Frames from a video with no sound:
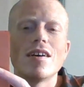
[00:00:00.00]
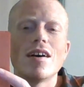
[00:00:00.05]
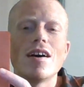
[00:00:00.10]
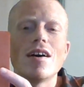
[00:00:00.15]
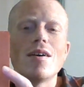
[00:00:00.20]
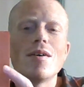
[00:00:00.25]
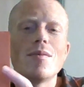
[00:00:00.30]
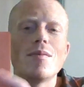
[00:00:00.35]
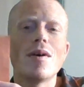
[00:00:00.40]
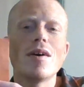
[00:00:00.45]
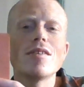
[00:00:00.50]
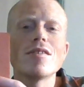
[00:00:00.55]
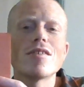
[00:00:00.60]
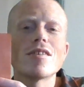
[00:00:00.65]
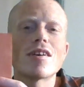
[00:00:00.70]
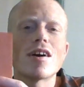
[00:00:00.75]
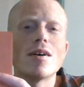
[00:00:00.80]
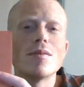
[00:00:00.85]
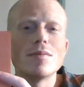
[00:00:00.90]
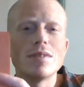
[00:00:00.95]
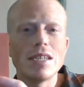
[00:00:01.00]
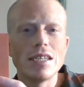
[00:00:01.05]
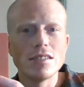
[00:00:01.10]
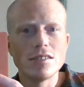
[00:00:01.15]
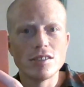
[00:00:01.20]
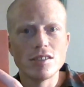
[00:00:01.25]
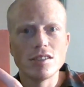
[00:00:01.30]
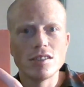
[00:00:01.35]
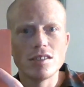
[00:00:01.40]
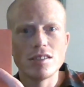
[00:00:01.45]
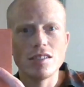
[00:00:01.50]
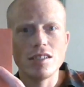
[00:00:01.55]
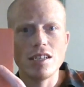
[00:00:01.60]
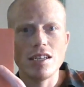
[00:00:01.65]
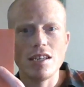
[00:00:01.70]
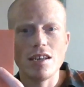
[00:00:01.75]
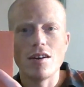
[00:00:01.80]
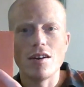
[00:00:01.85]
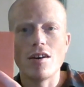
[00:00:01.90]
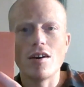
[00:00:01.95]
Other accommodations
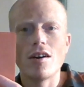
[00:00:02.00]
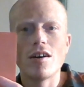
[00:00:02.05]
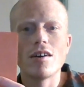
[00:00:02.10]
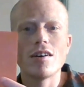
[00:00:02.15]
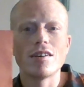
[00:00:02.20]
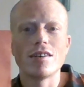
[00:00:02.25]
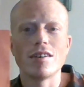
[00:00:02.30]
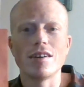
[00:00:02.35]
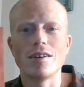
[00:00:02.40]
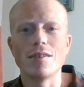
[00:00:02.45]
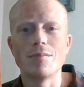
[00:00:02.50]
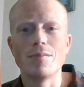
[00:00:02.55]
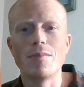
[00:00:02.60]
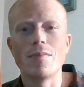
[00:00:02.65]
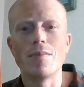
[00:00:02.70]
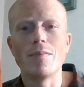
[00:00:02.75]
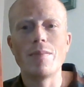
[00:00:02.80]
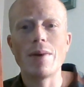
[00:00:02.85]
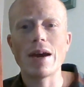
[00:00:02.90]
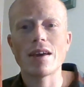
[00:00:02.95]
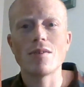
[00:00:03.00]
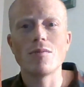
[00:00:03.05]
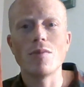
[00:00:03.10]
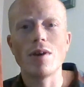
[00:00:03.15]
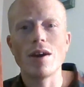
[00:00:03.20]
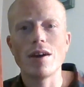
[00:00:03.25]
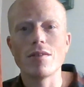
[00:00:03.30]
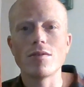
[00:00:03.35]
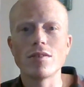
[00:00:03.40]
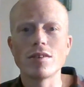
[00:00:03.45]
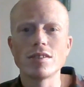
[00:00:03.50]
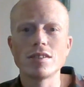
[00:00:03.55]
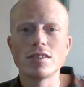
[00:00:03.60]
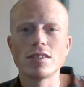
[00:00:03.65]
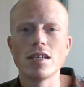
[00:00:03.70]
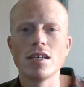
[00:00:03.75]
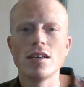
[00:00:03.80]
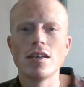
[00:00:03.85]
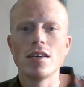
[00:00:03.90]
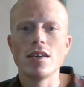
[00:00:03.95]
are back in Whitehorse.